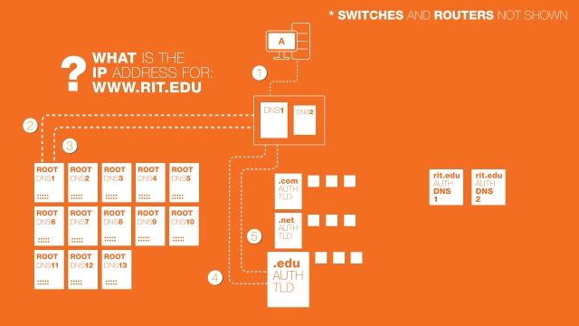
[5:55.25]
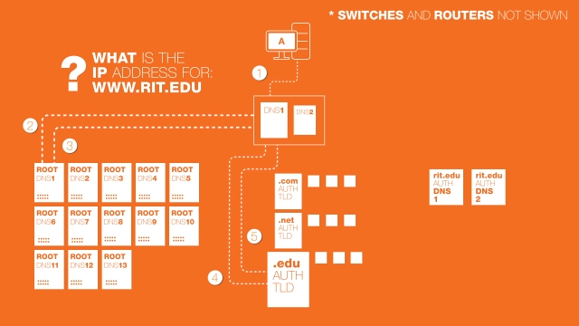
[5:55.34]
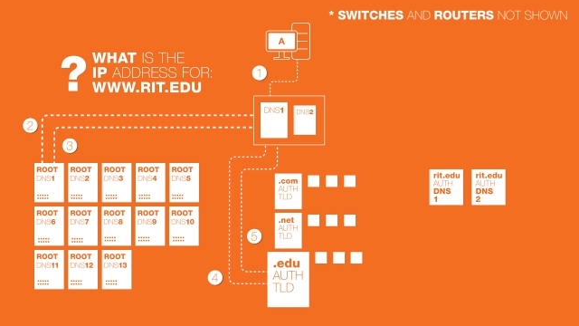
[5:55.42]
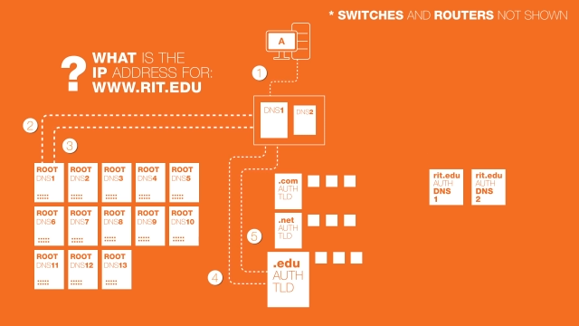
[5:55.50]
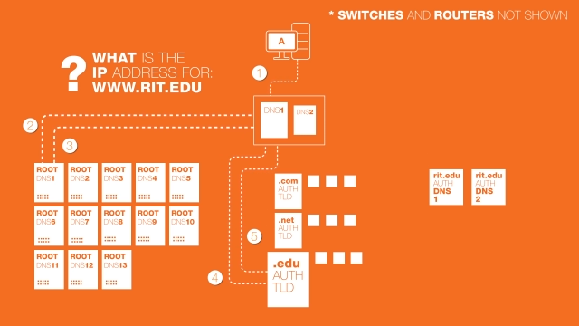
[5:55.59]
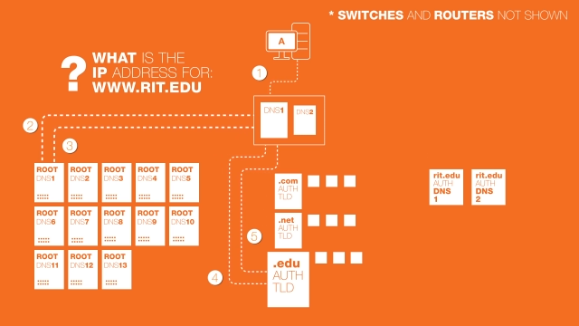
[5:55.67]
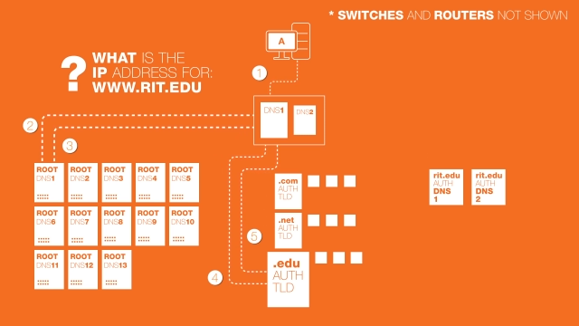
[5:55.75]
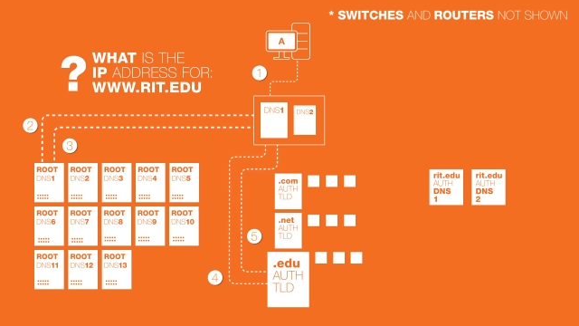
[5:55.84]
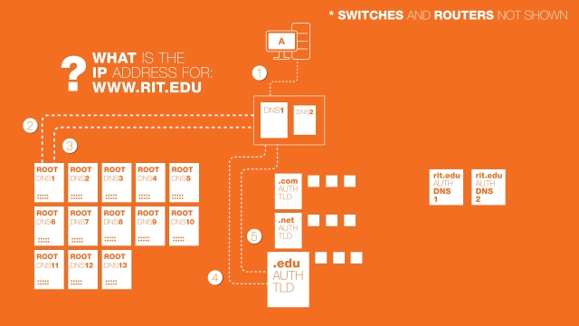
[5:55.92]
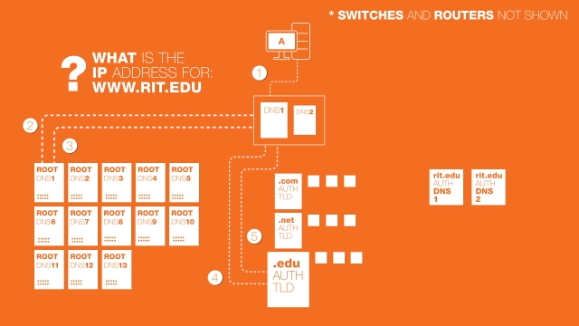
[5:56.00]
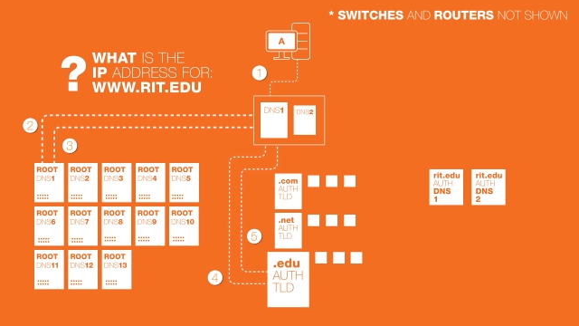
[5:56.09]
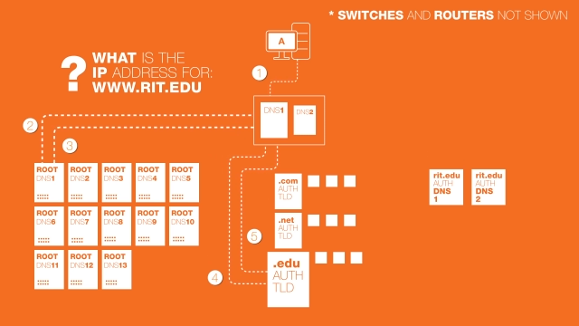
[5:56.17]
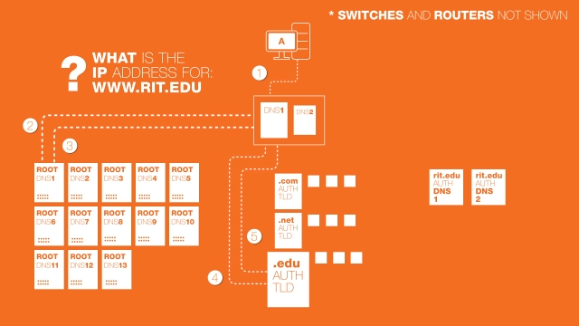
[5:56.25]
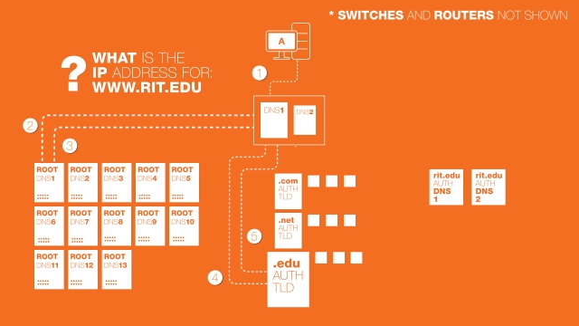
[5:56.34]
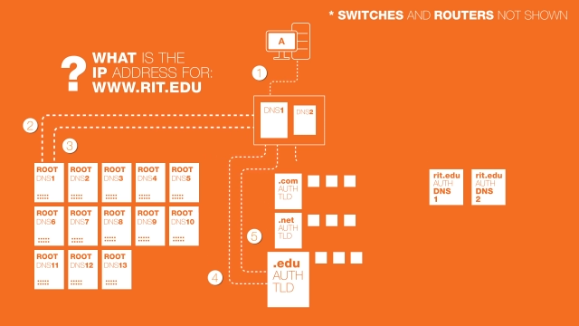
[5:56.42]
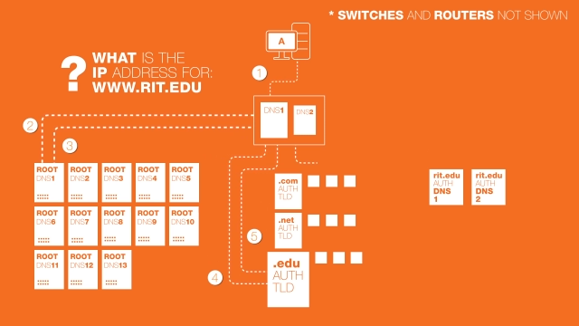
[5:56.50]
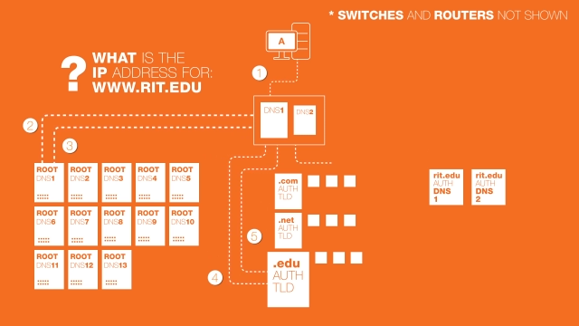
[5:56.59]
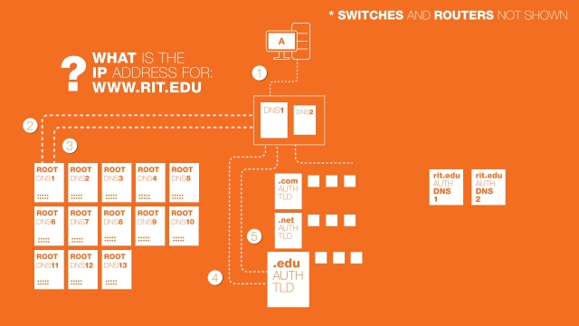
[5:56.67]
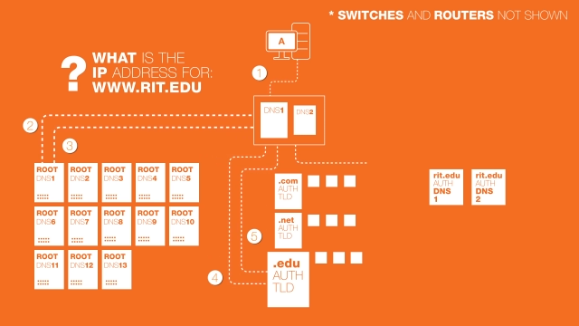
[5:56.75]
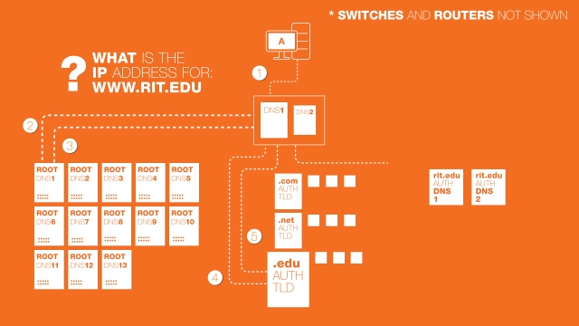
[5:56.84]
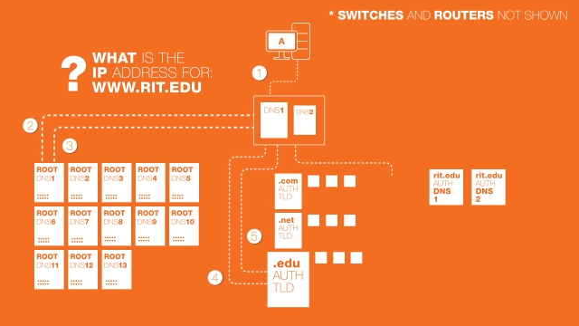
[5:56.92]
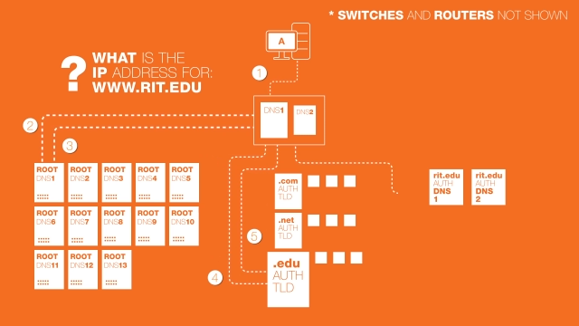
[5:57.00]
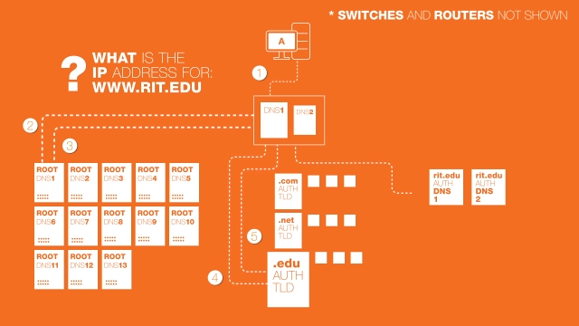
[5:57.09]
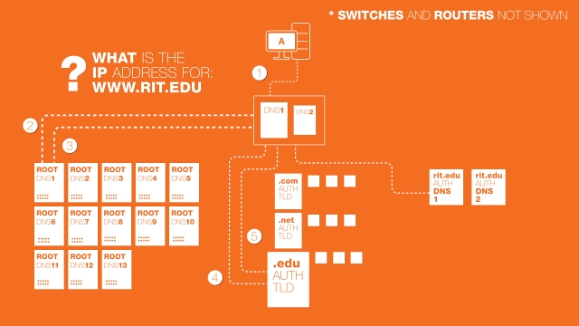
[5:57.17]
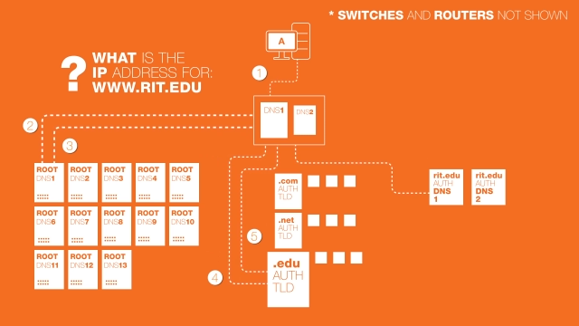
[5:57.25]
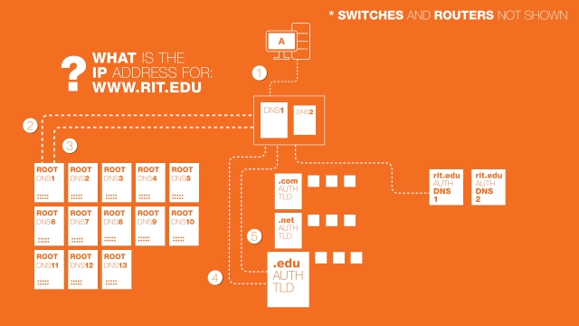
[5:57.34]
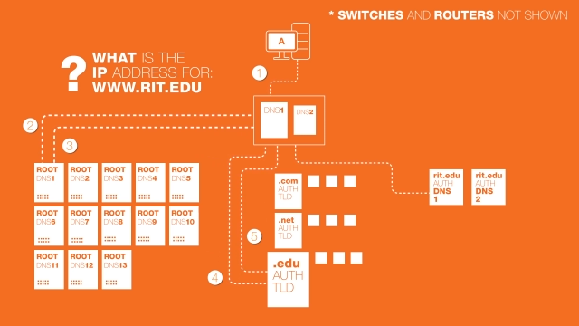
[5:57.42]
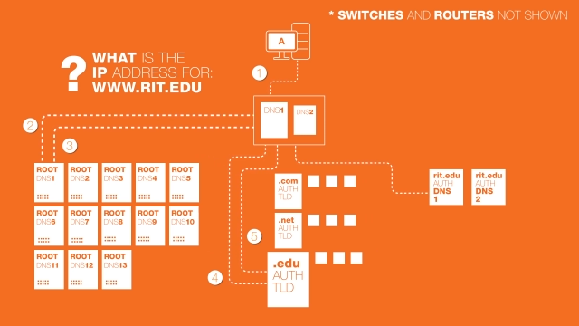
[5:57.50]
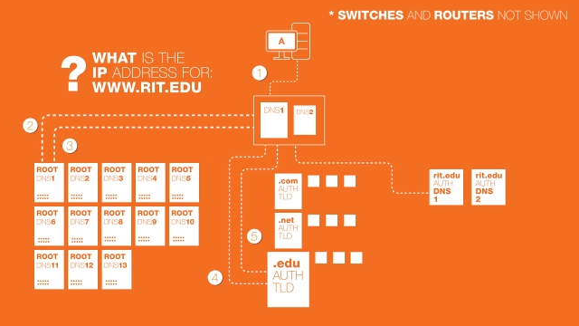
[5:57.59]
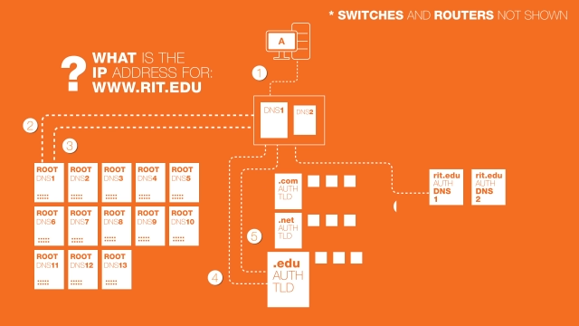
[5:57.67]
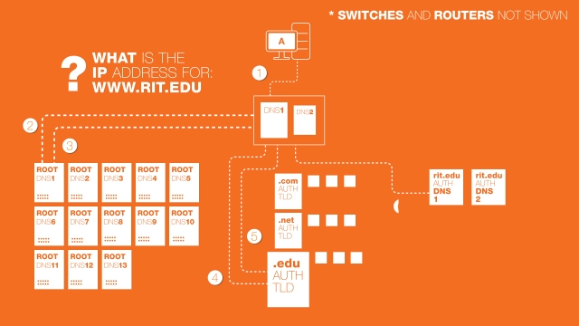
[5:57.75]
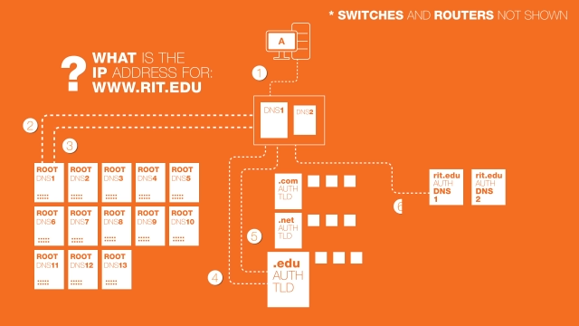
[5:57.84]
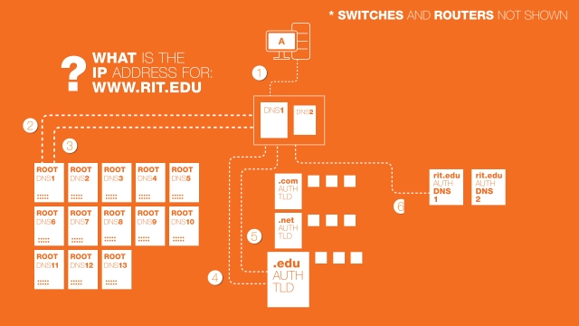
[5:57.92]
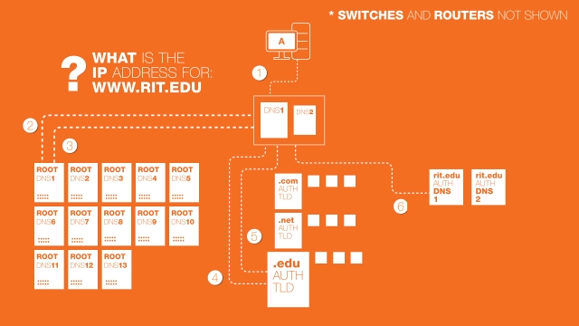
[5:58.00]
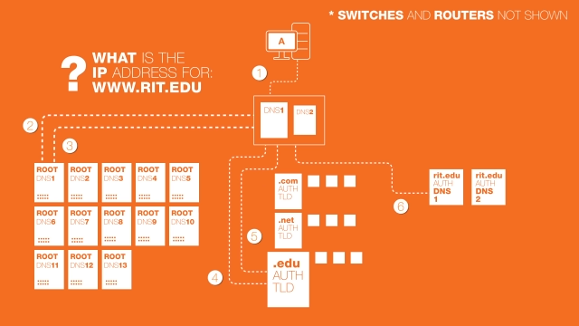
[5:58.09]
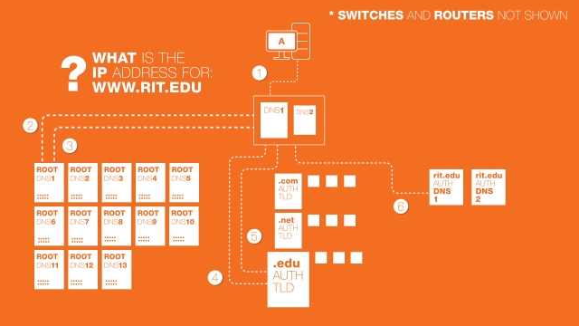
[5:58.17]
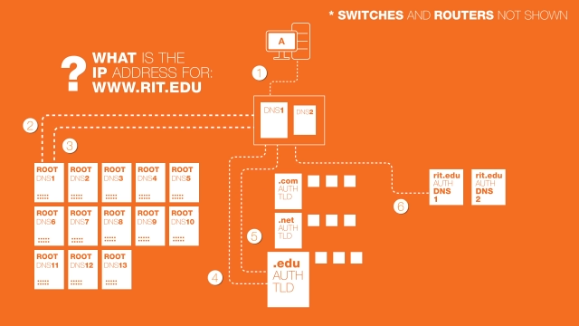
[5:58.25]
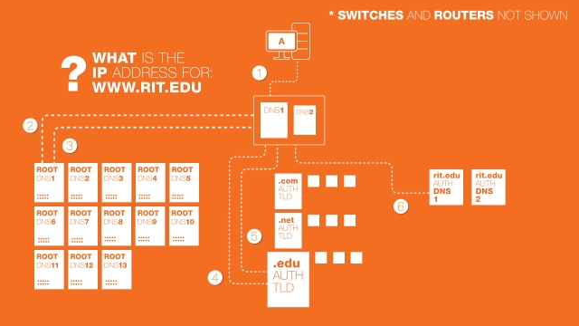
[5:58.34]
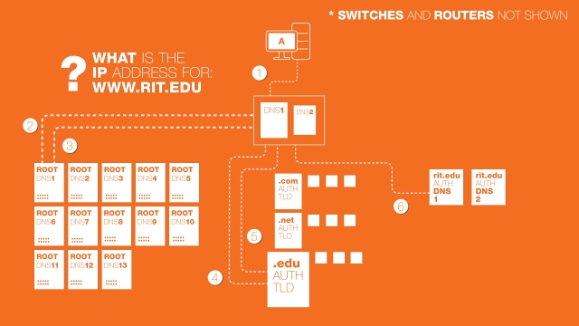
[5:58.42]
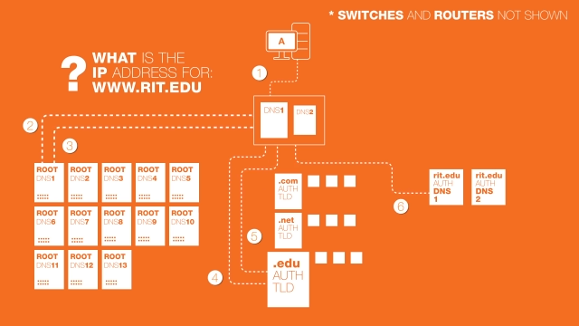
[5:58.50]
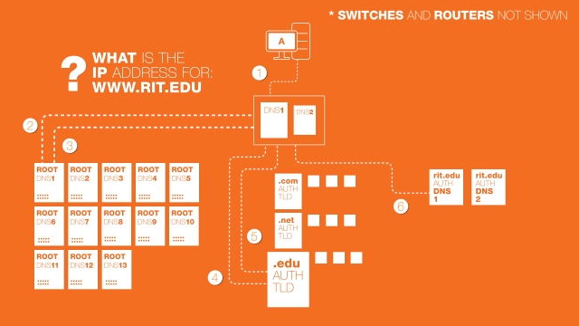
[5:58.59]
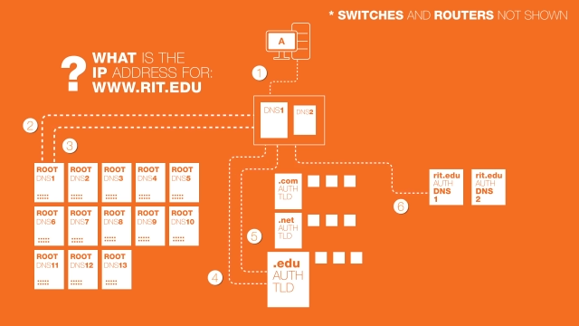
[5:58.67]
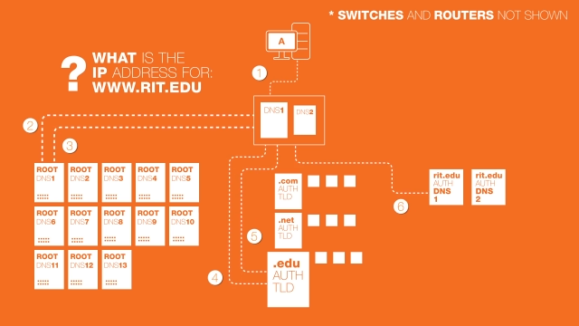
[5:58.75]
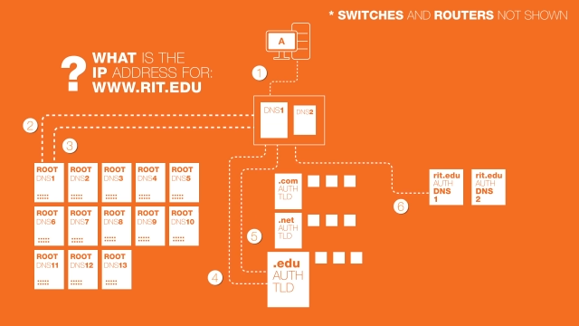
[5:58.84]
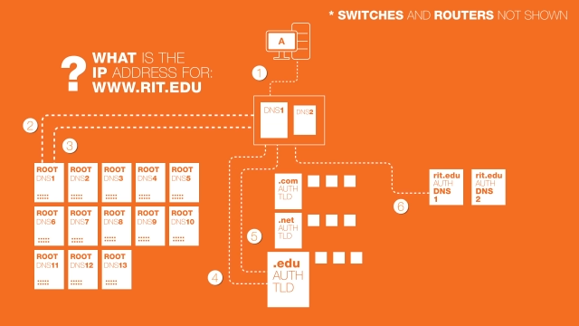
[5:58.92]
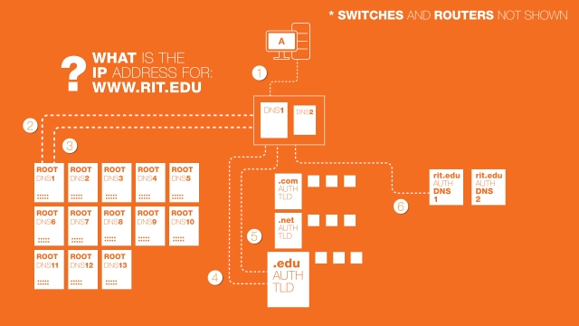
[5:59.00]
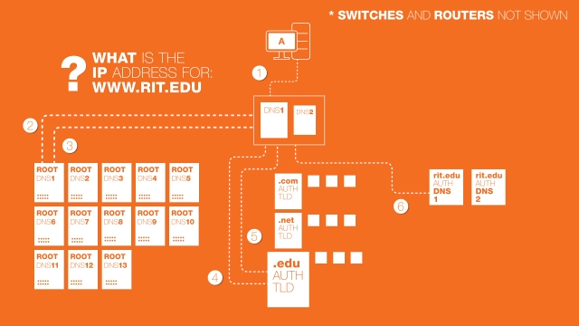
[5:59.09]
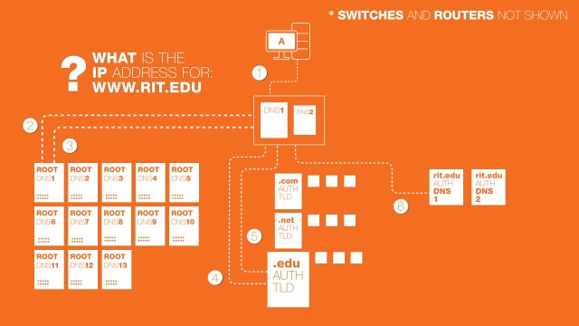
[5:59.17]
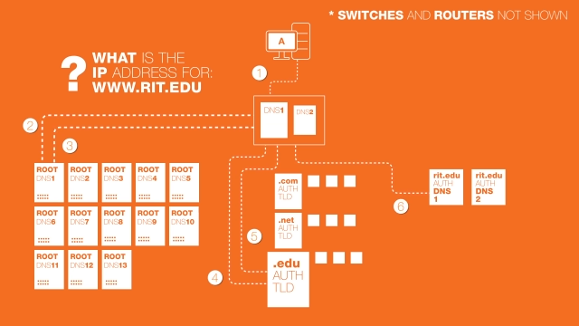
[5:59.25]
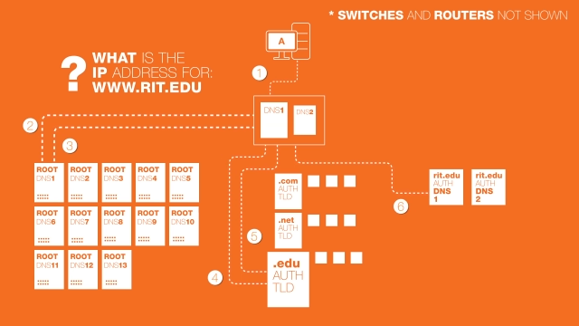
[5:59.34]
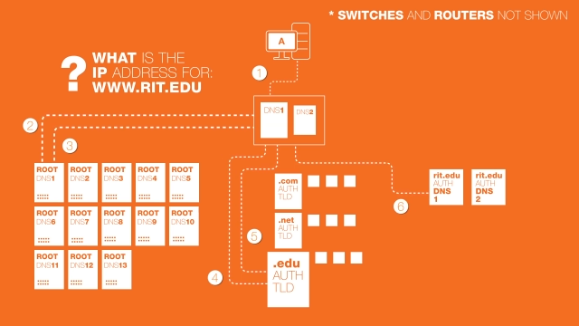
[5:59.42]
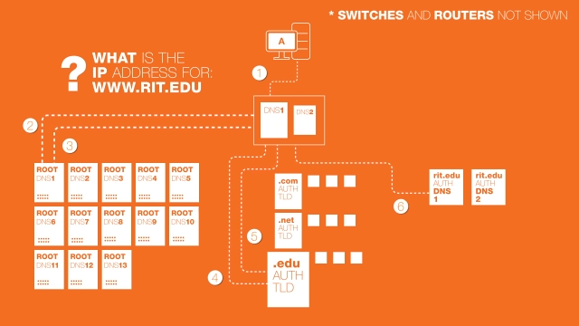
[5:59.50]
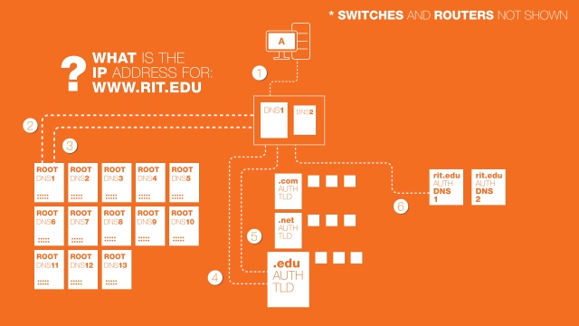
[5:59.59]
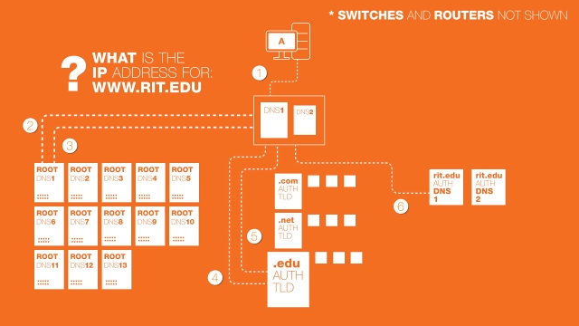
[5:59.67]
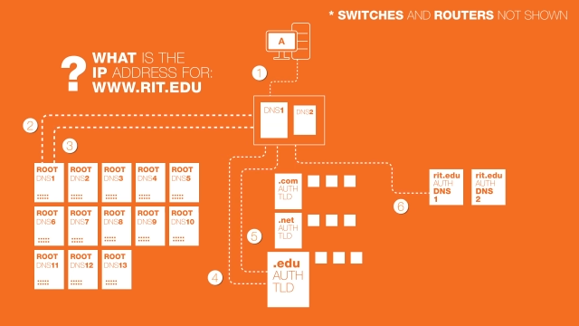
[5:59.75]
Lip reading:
(no speaker visible)